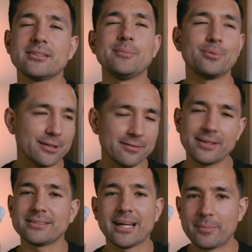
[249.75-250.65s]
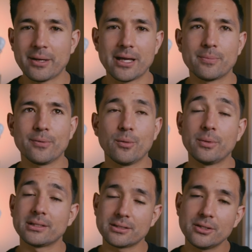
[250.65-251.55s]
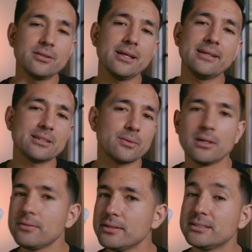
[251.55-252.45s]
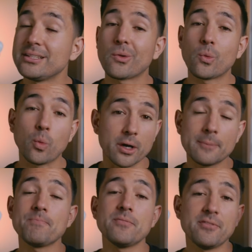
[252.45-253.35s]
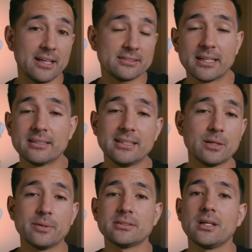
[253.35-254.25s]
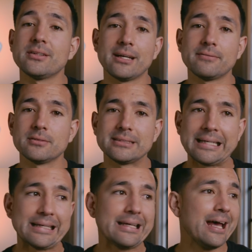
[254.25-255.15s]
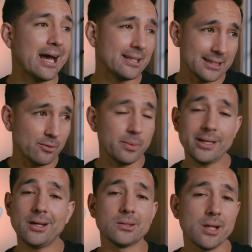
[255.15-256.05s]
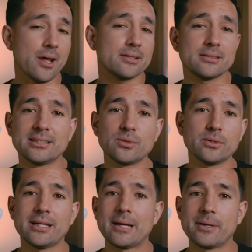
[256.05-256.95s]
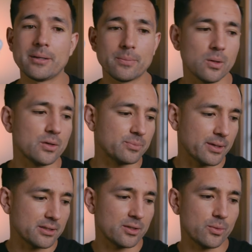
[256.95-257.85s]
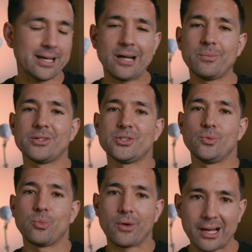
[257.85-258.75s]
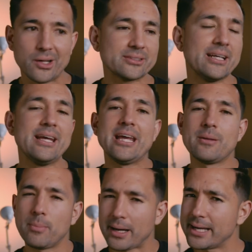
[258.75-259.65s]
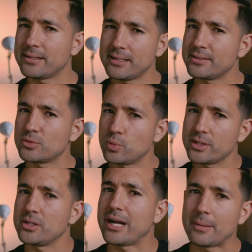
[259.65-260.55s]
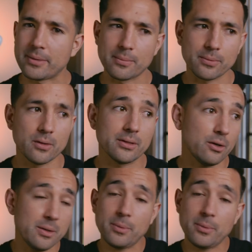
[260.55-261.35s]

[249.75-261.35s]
than the previous iPad Pro. But the two things I would love to see are one, Face ID that we saw on the iPhone X. I think that would make a lot of sense with the iPad Pro, especially with how much you browse and buy things with your iPad Pro. That would be